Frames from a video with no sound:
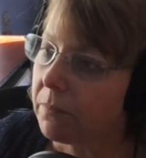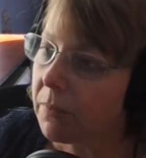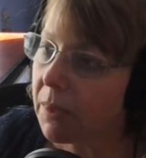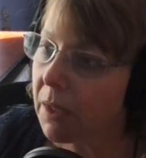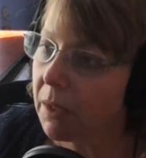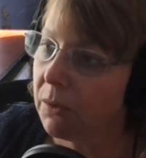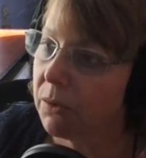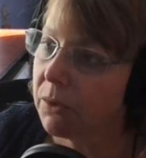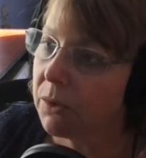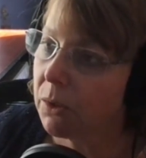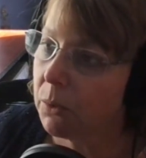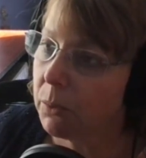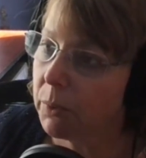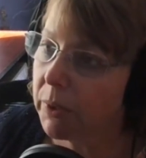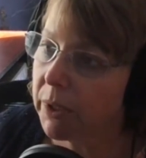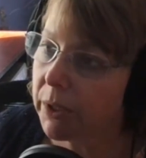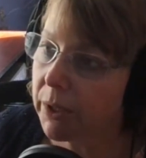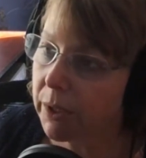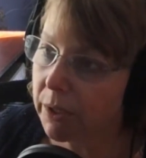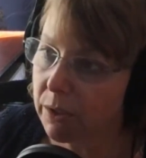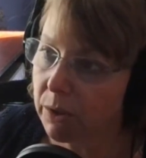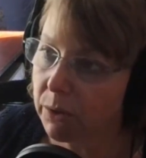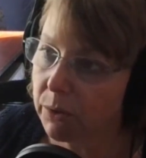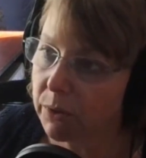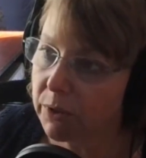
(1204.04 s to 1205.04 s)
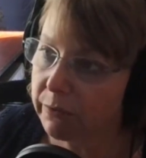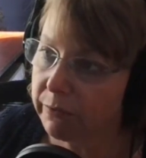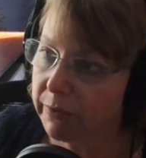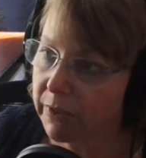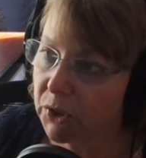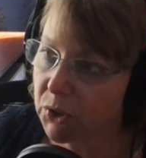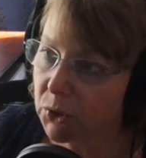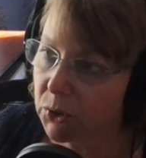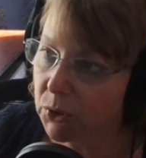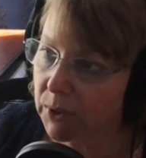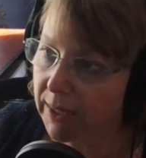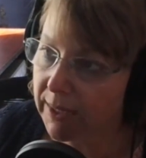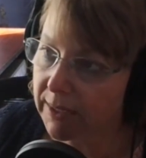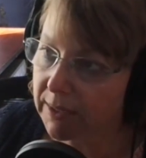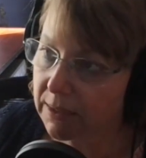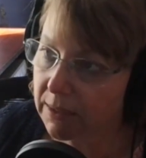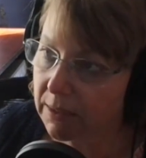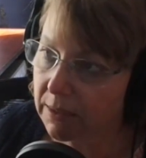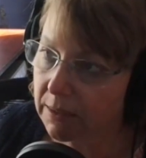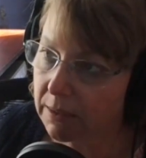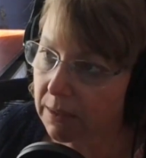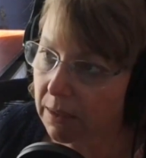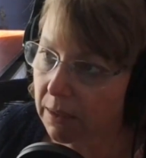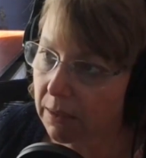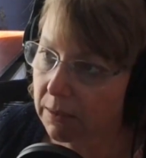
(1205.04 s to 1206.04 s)
So what you can do is visualize
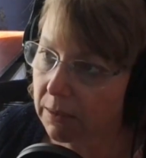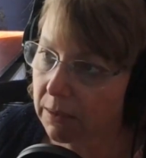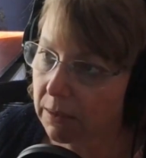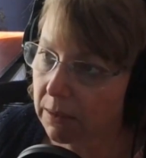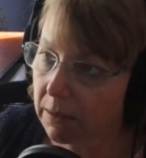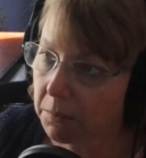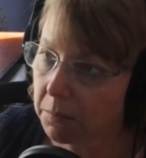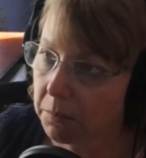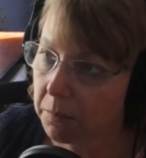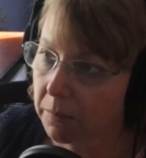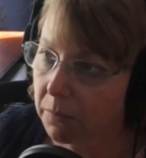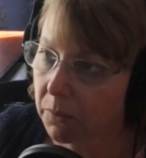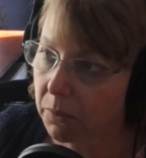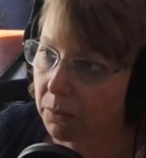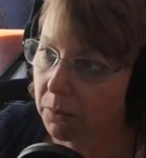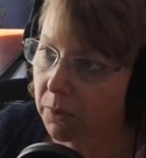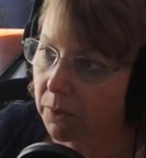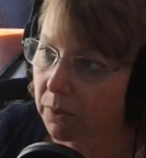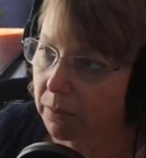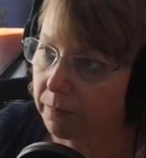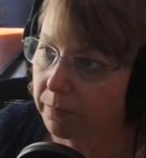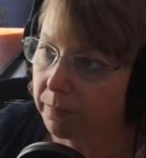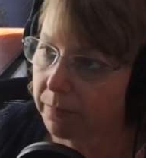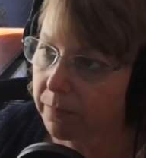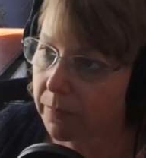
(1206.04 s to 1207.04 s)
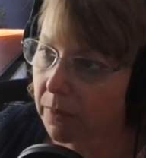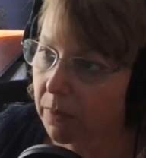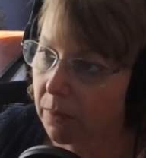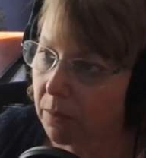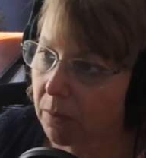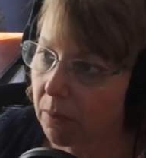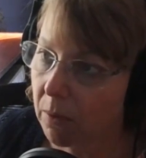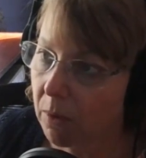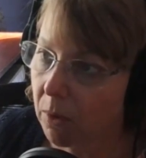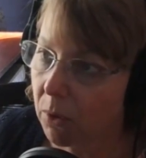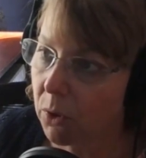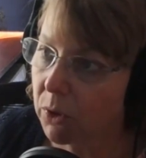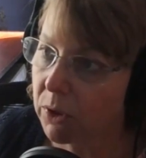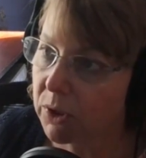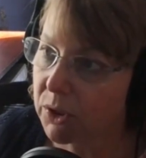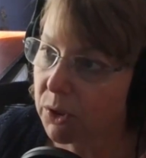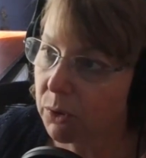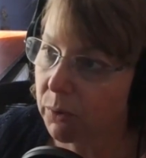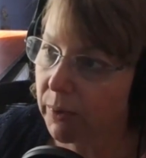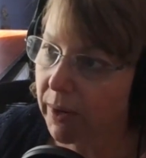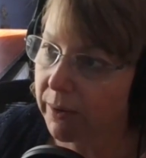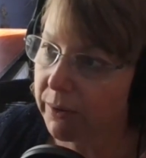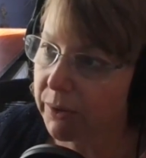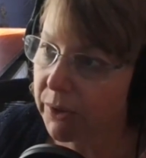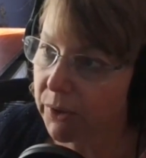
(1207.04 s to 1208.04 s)
this color or
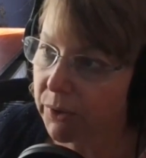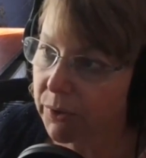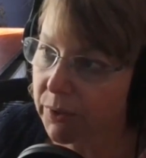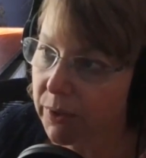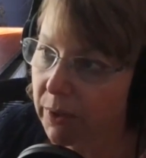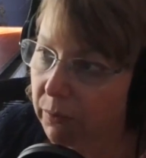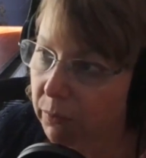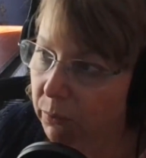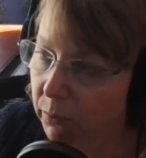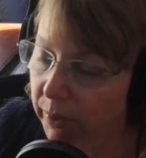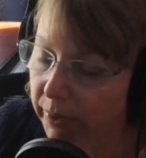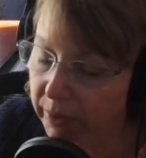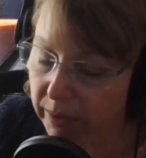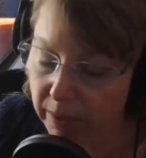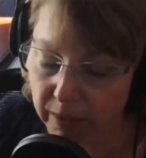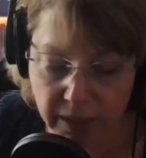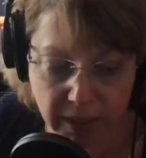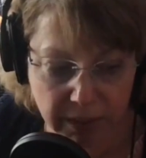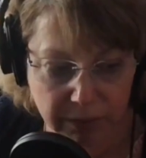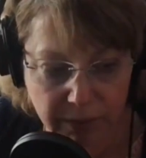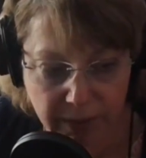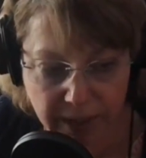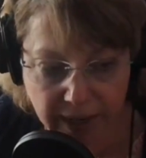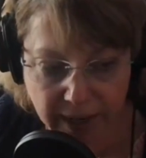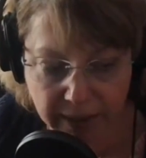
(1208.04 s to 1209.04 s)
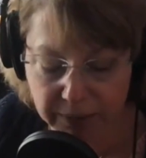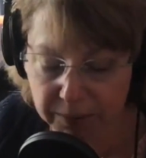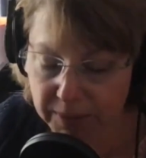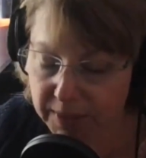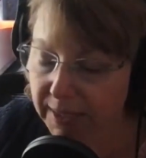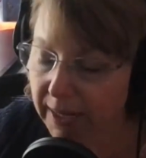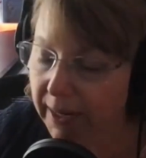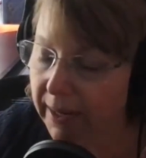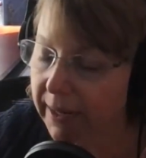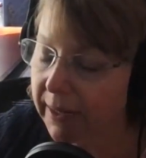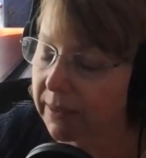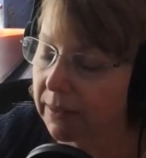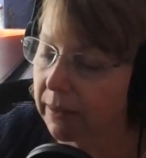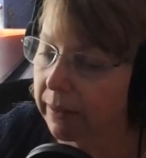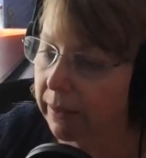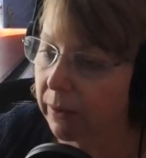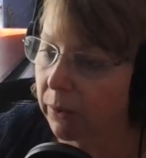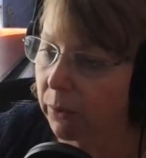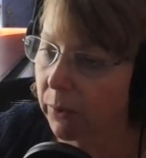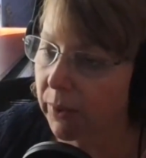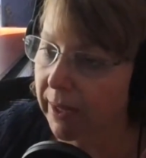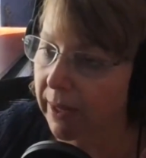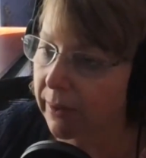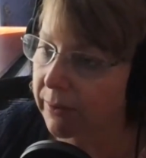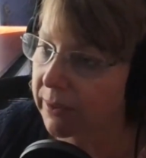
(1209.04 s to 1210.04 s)
surround yourself with it, even outside, like
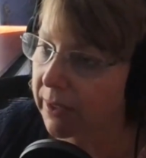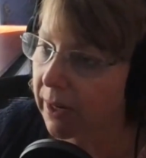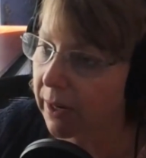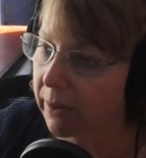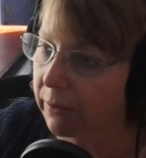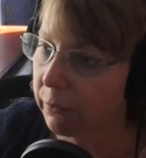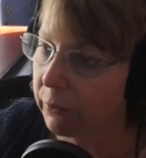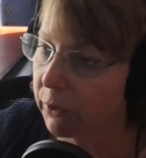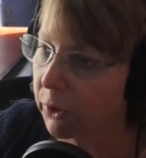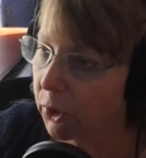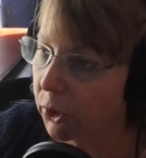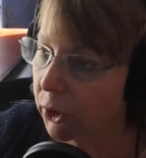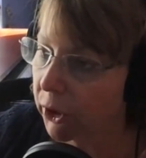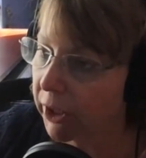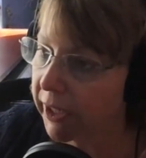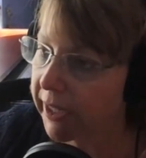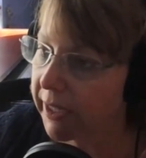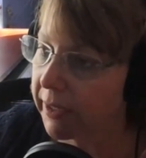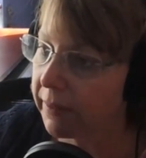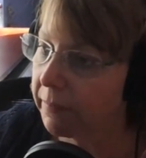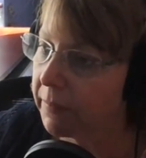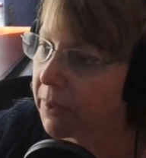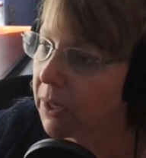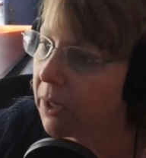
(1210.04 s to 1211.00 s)
going outside for green.